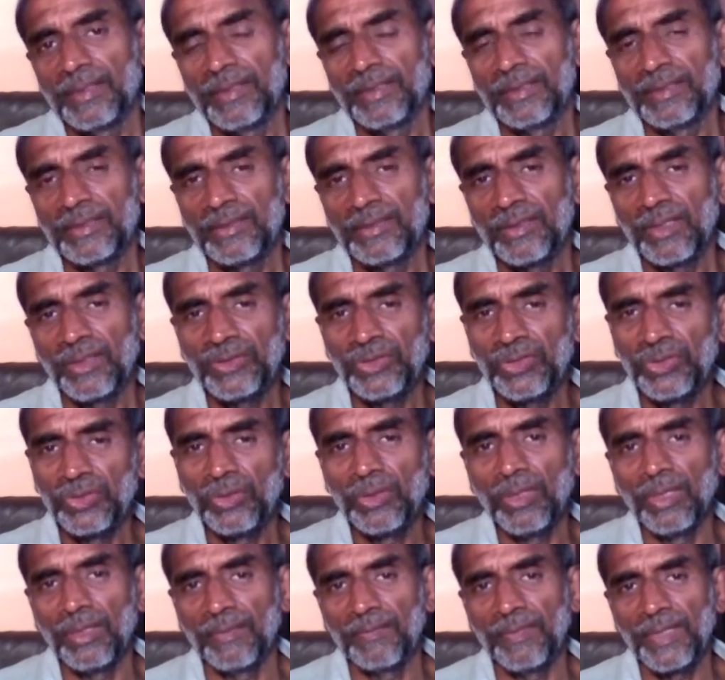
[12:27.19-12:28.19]
is not
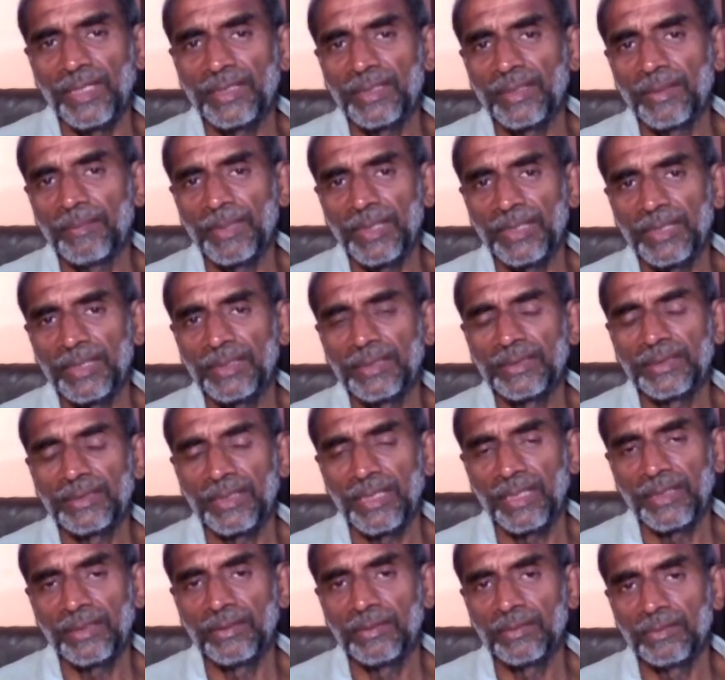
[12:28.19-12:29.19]
sure what the mother is
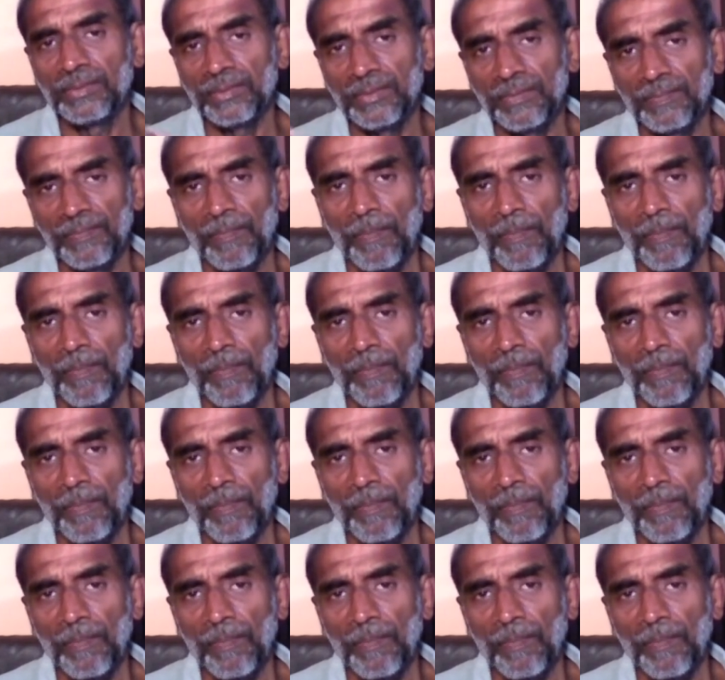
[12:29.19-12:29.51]
trying to